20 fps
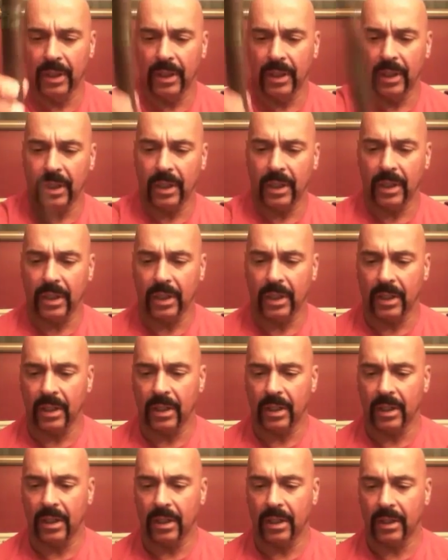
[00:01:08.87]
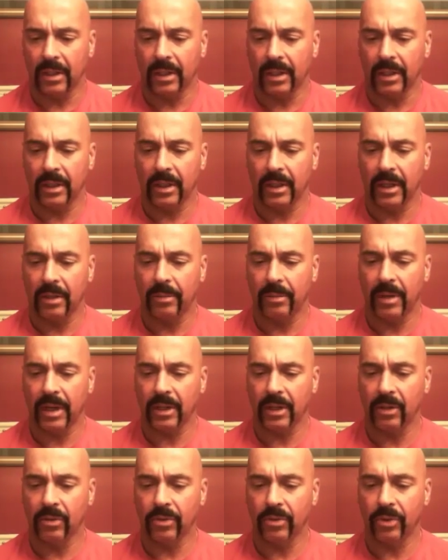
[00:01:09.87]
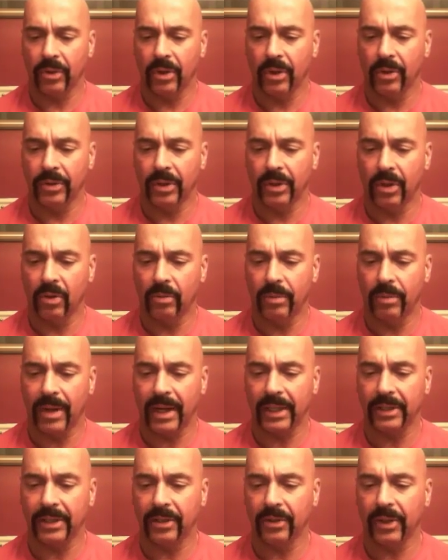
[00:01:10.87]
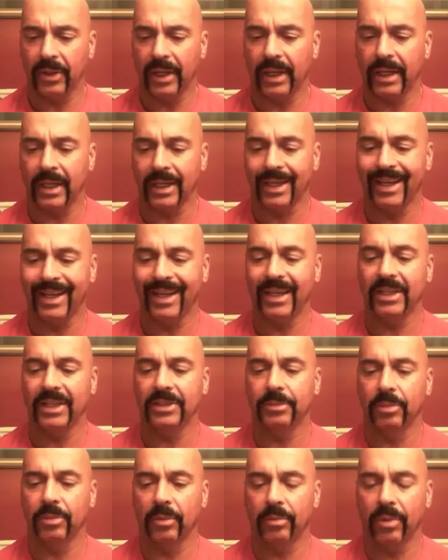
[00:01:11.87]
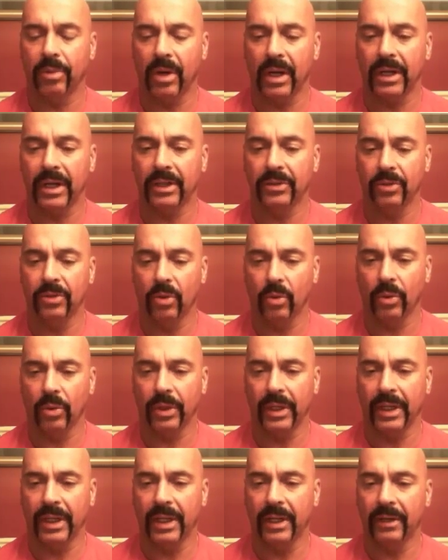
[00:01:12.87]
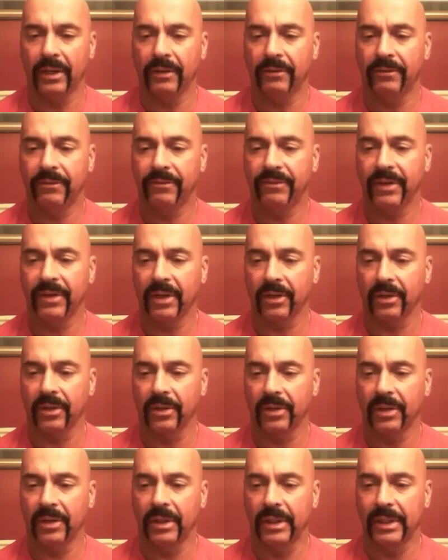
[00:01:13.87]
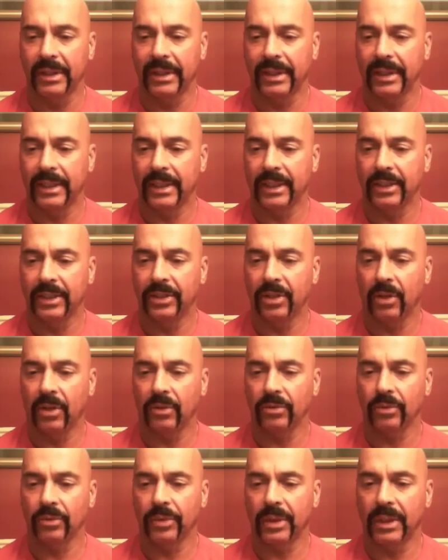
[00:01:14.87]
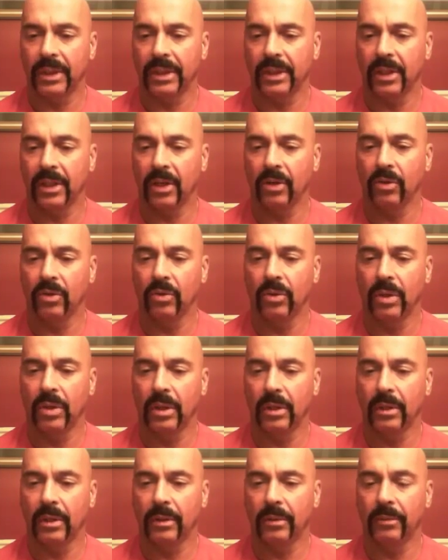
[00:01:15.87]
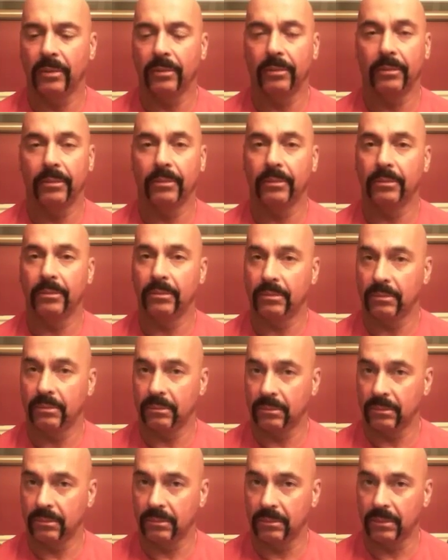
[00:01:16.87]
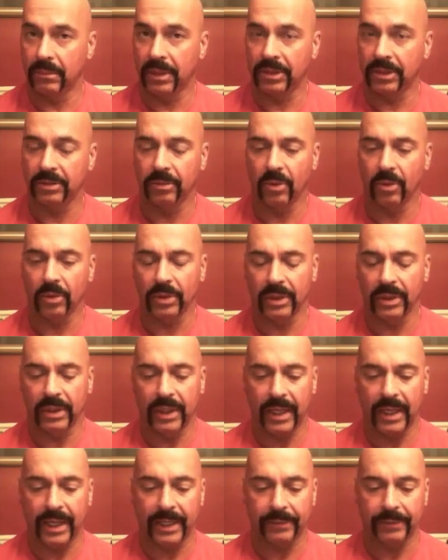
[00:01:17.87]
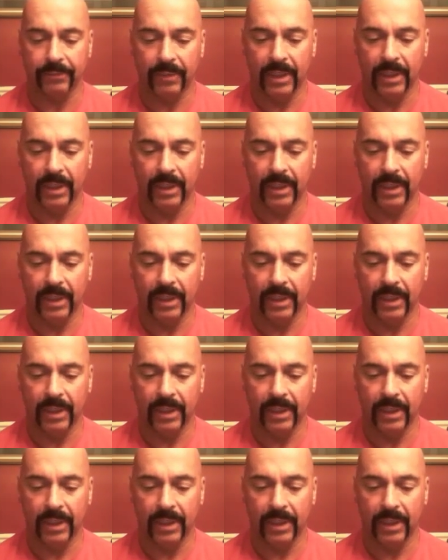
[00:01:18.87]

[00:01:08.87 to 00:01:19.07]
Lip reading: Habano Criollo binder, and a King's proprietary filler. Don't really know much more than that.